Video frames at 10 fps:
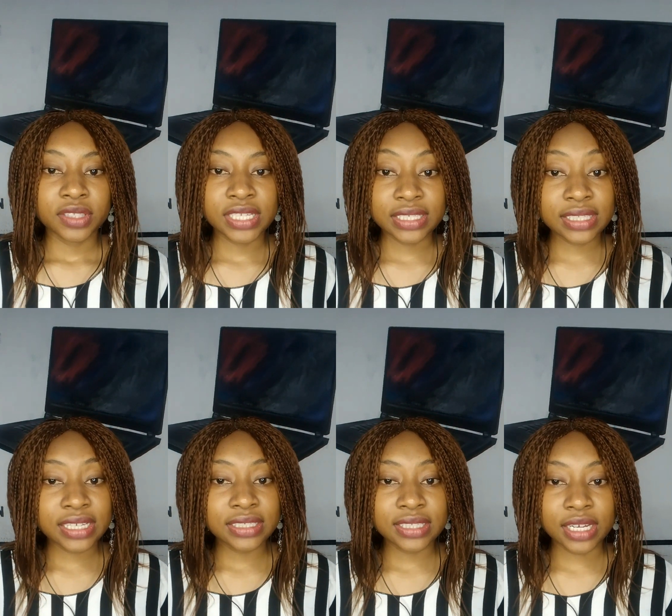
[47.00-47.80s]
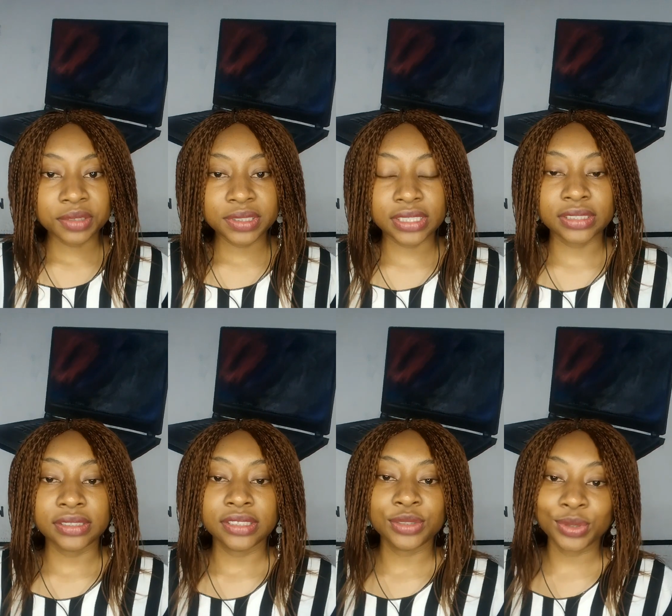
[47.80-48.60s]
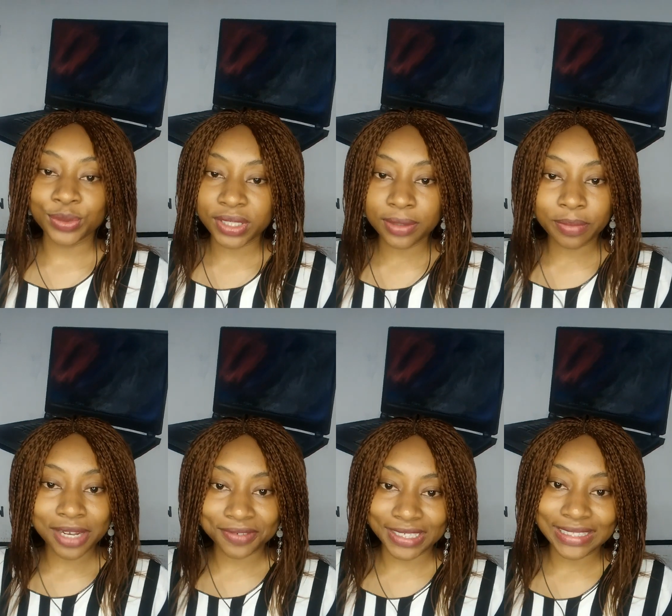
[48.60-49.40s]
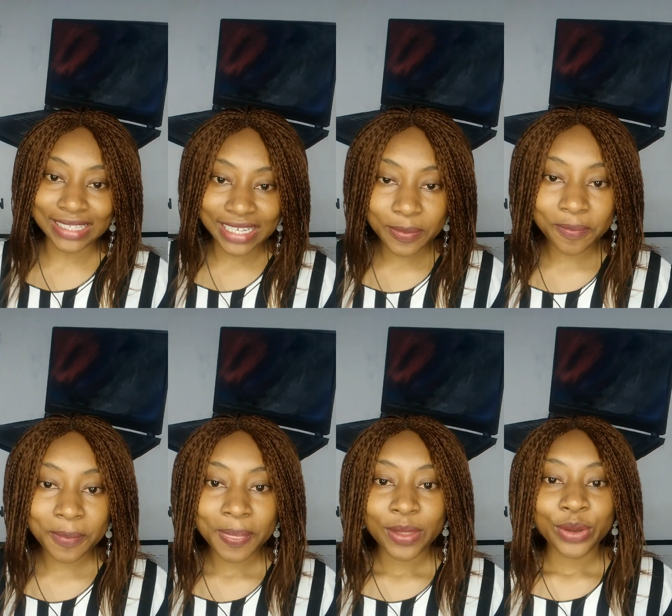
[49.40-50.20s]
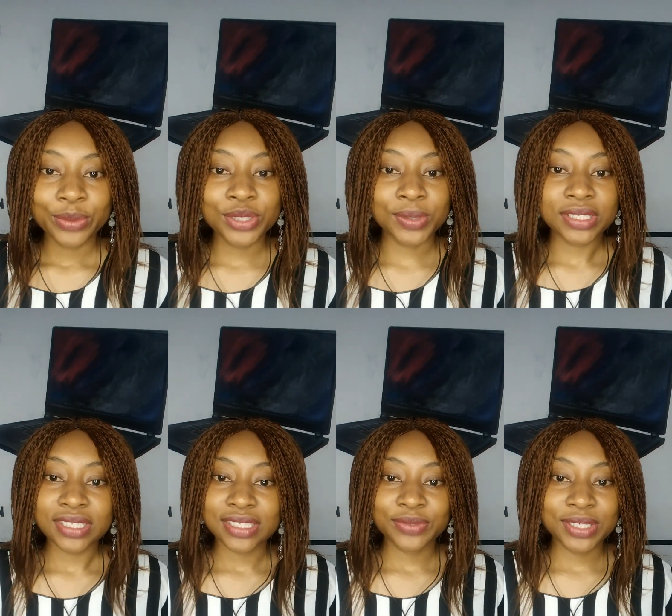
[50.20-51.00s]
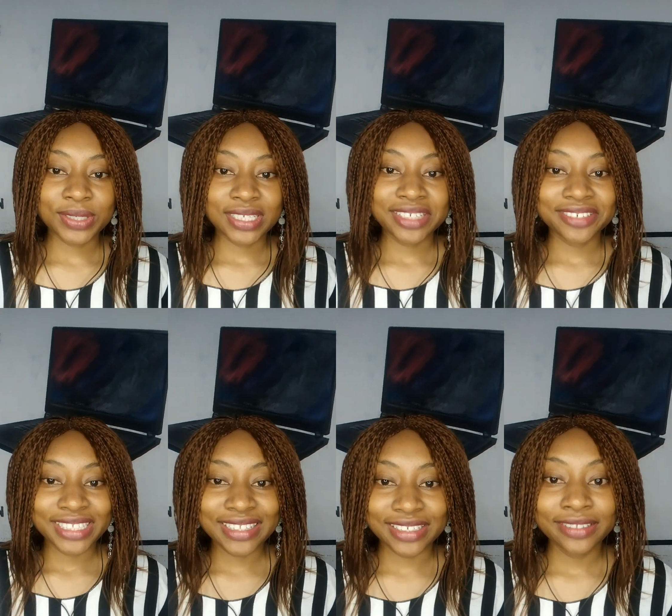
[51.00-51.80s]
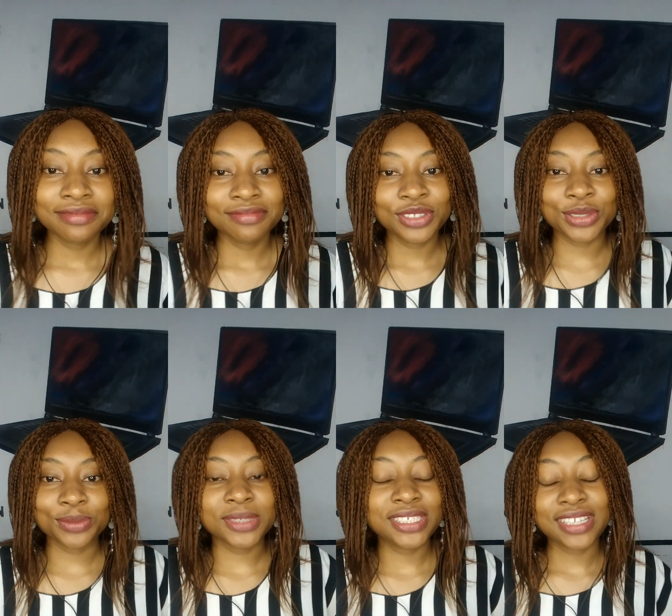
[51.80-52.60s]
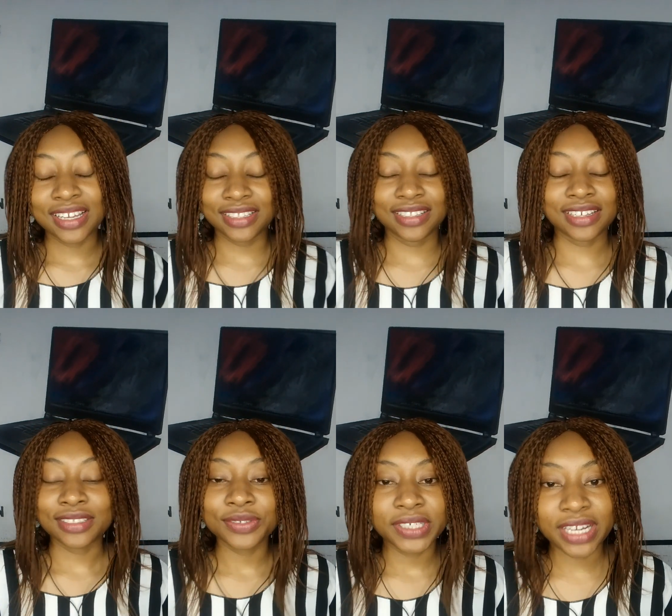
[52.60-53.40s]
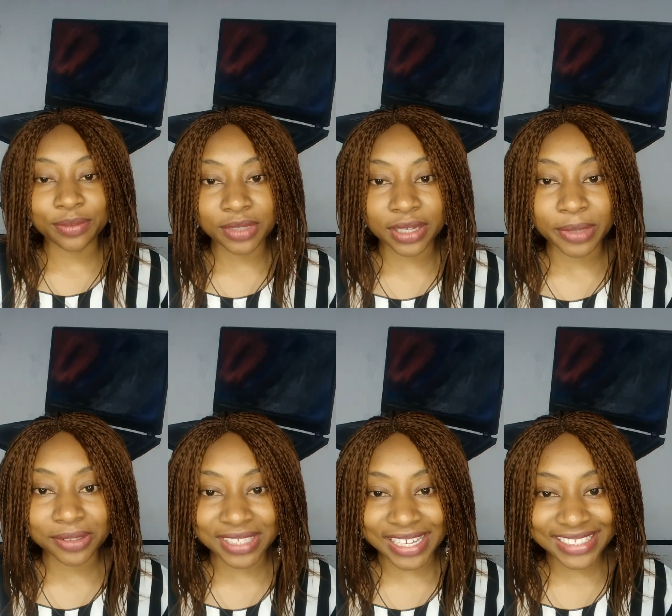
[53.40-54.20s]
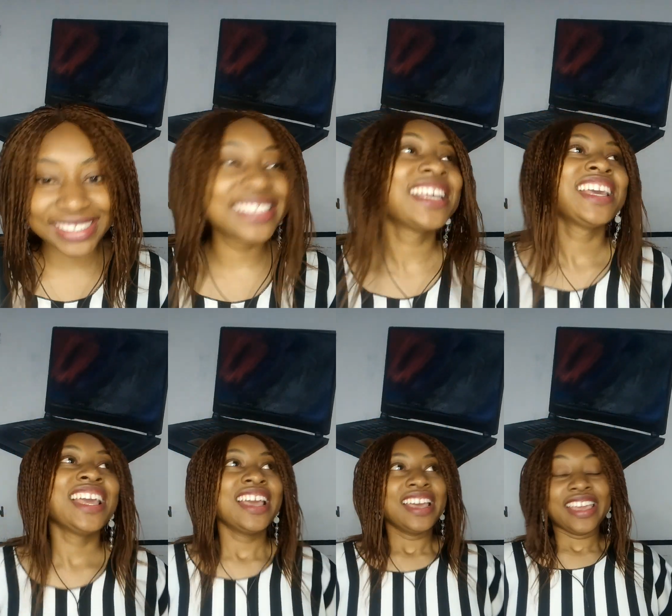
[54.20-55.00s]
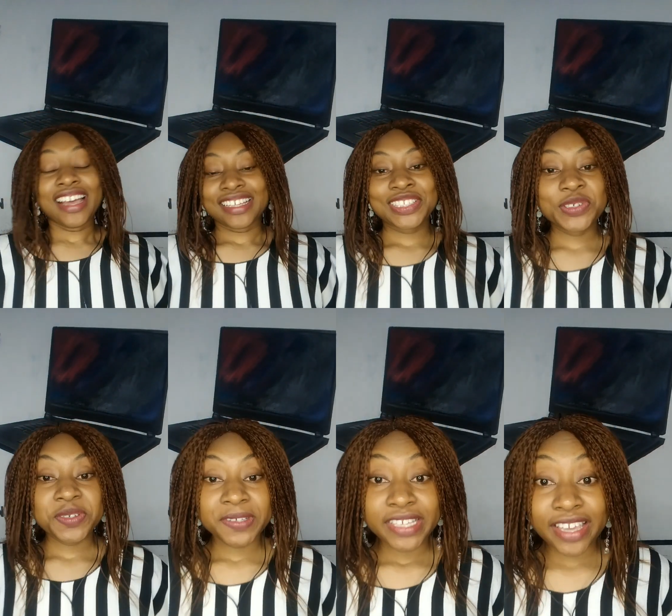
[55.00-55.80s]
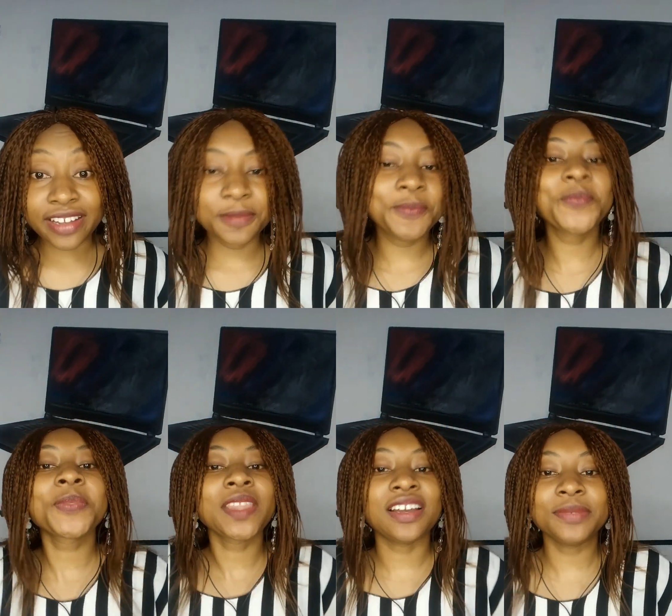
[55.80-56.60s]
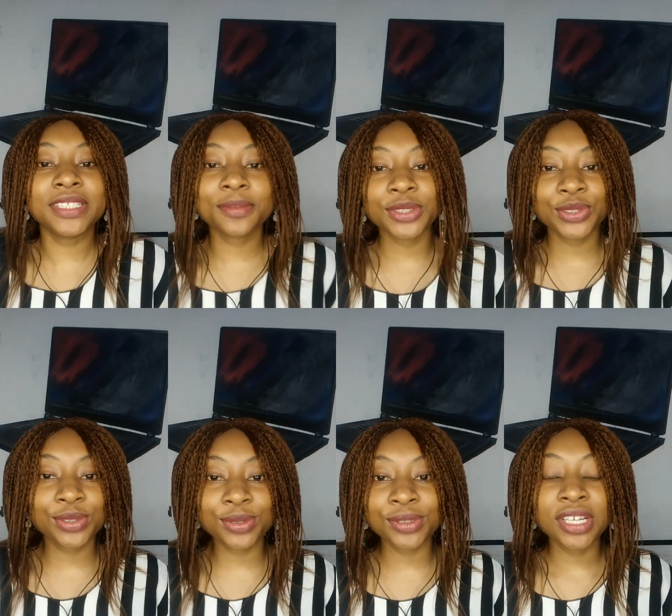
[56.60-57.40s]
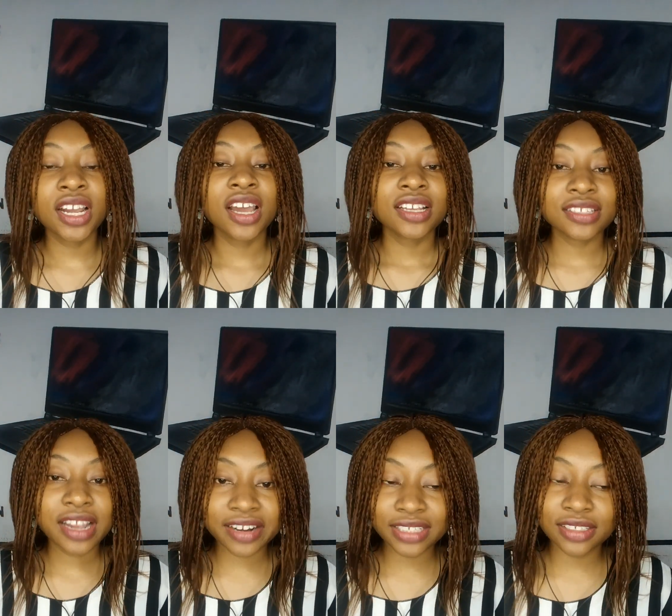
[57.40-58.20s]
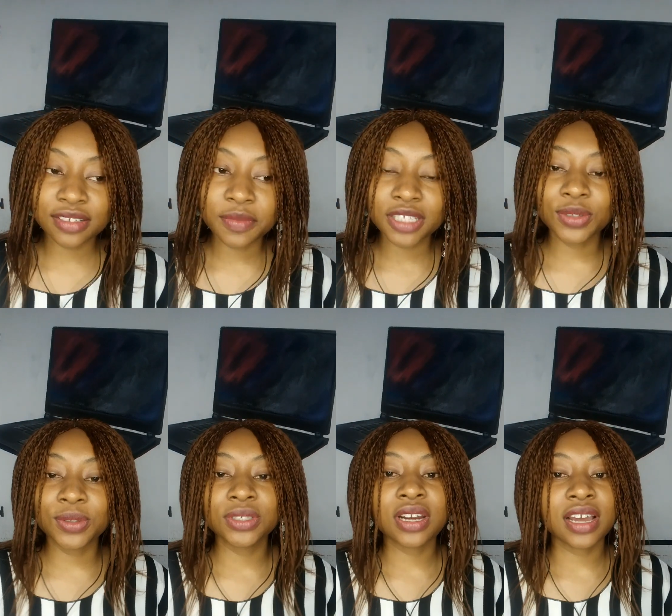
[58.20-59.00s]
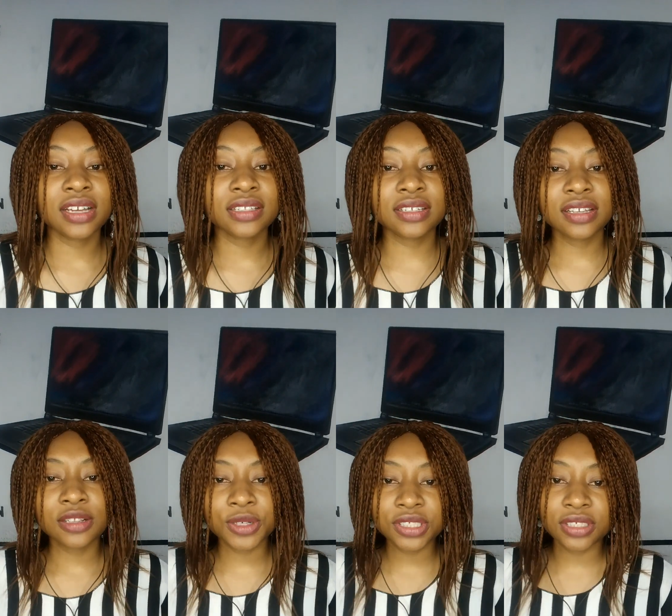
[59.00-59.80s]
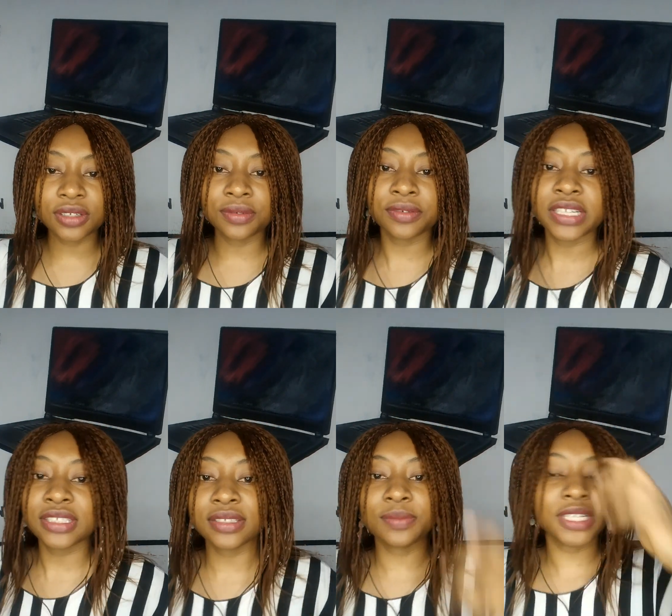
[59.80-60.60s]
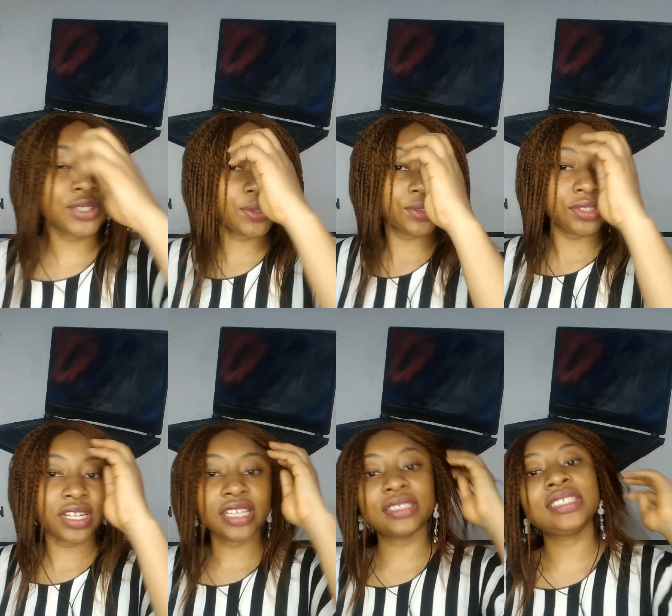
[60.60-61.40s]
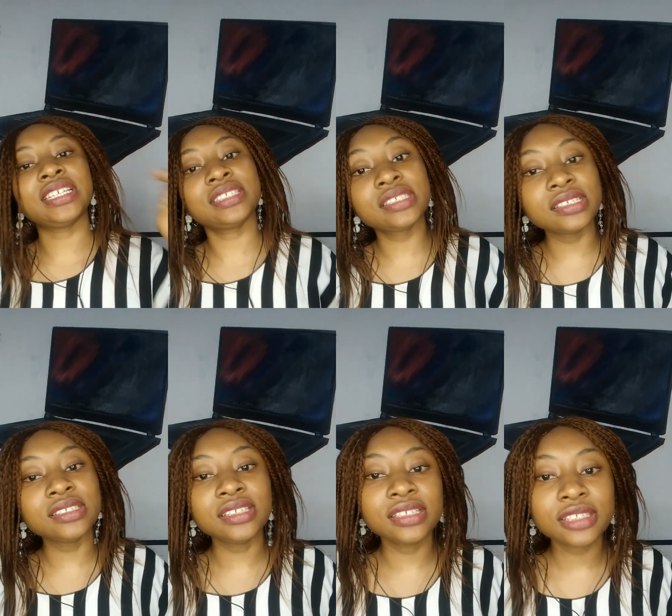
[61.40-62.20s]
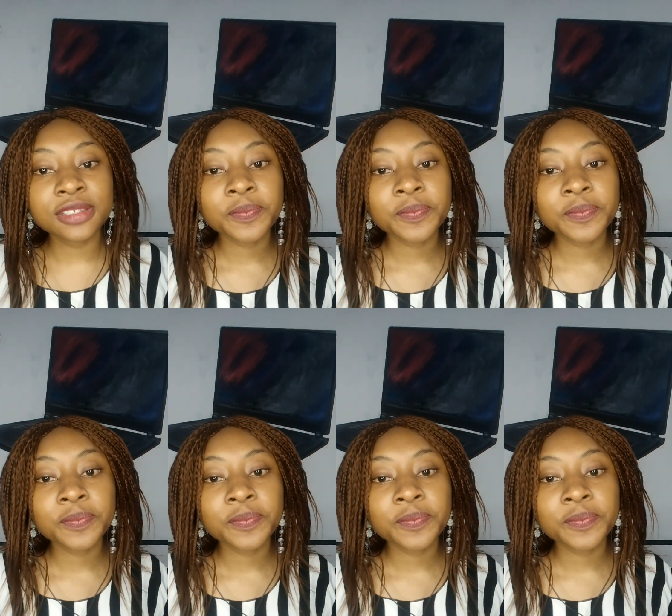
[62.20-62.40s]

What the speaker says: tested it out, and it was working perfectly, which was a great thing to me, and I was very happy about that. I've been able to start writing smart contract, logic of writing smart contract, testing it,